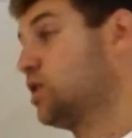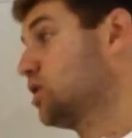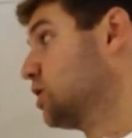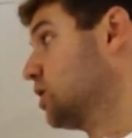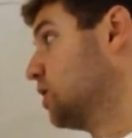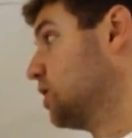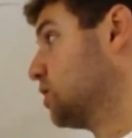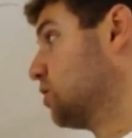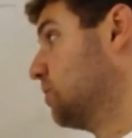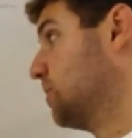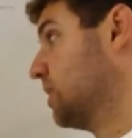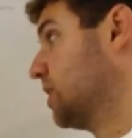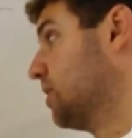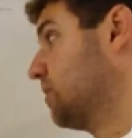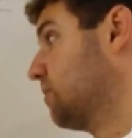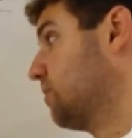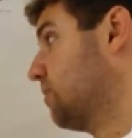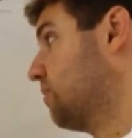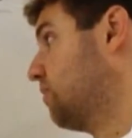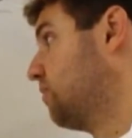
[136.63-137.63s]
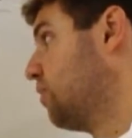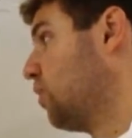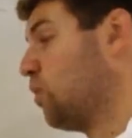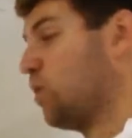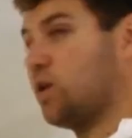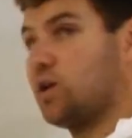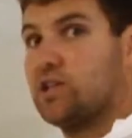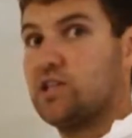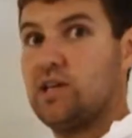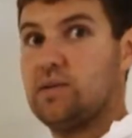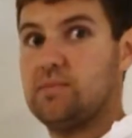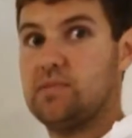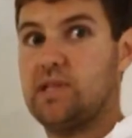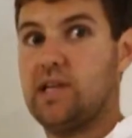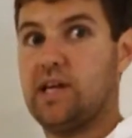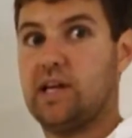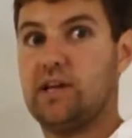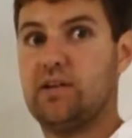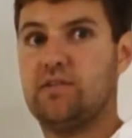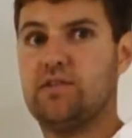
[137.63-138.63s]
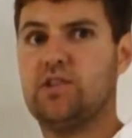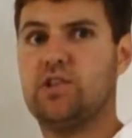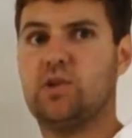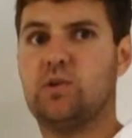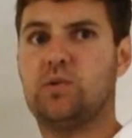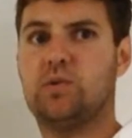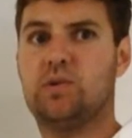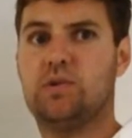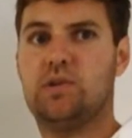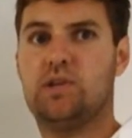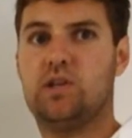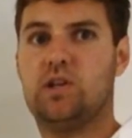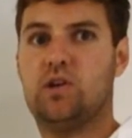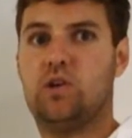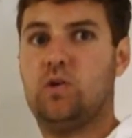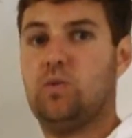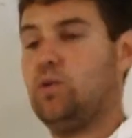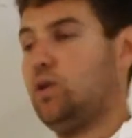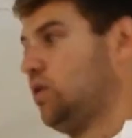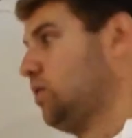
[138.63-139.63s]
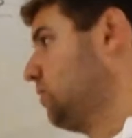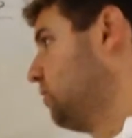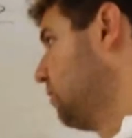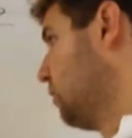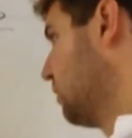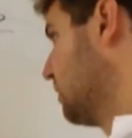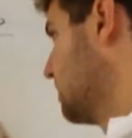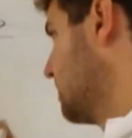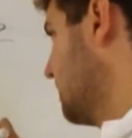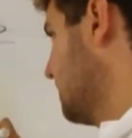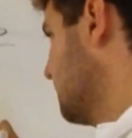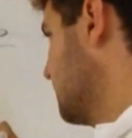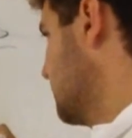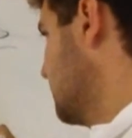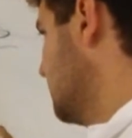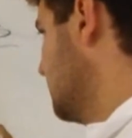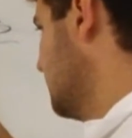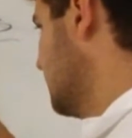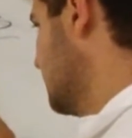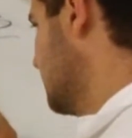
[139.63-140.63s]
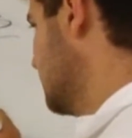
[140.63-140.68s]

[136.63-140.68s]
So this would become 4 times -2. Well, 4 times 2